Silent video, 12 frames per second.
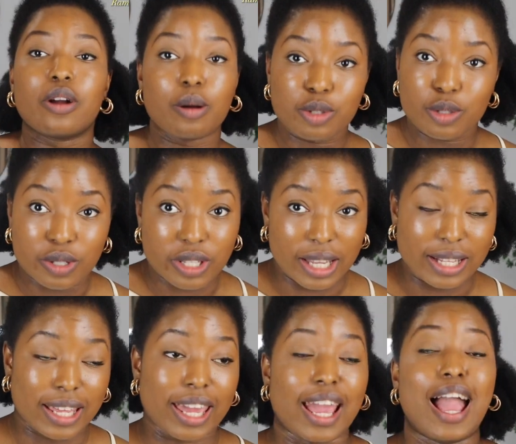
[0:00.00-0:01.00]
it comes to
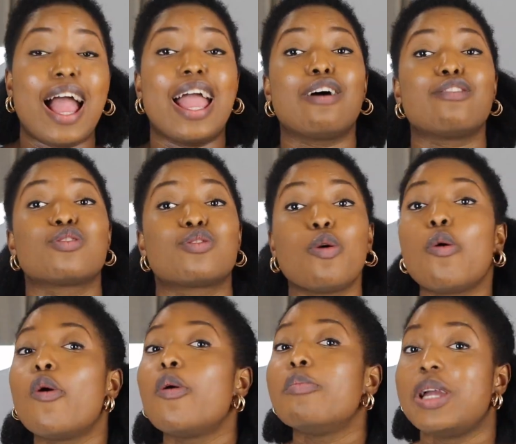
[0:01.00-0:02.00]
skincare, I have
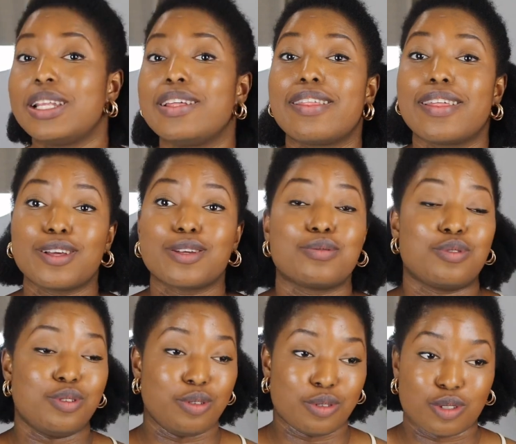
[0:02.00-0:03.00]
so many things to
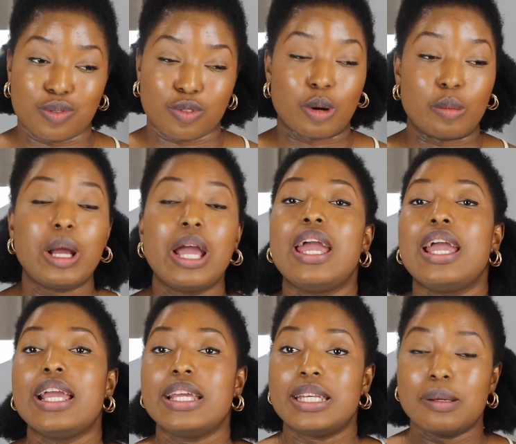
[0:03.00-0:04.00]
choose from.
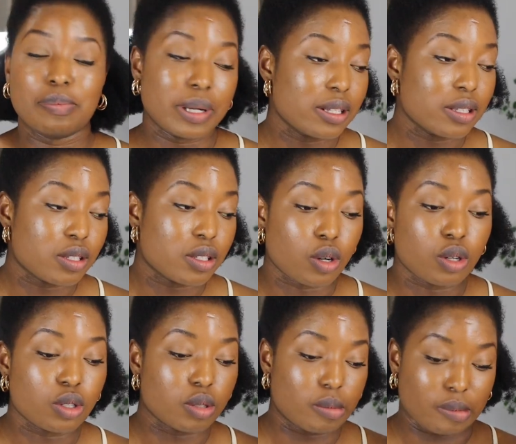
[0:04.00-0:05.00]
It depends
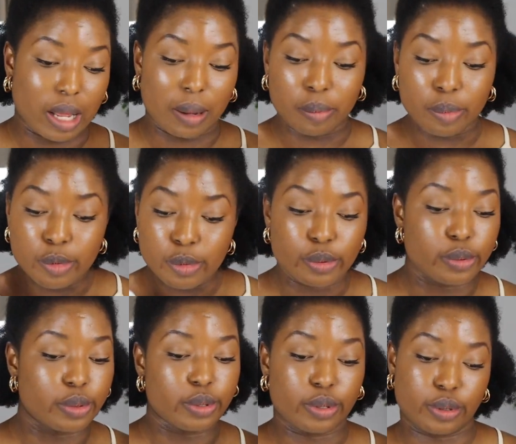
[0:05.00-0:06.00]
on my
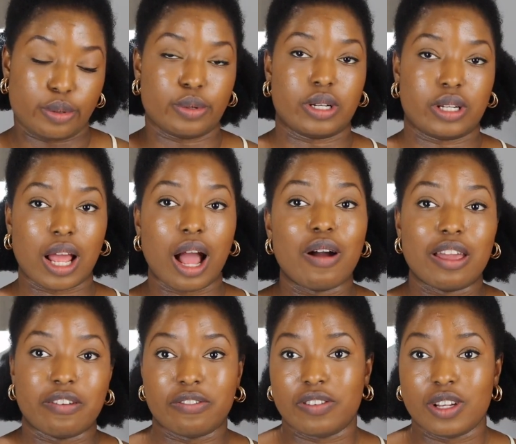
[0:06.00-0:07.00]
mood, how
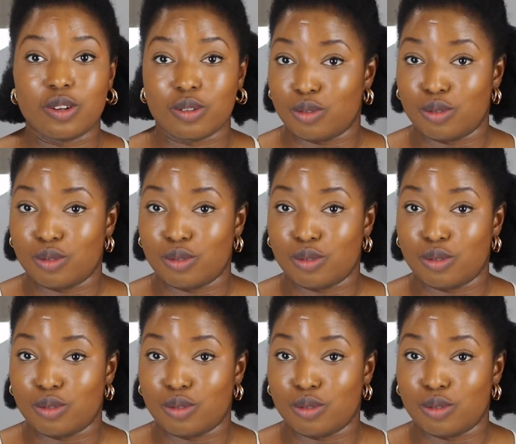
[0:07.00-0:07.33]
I feel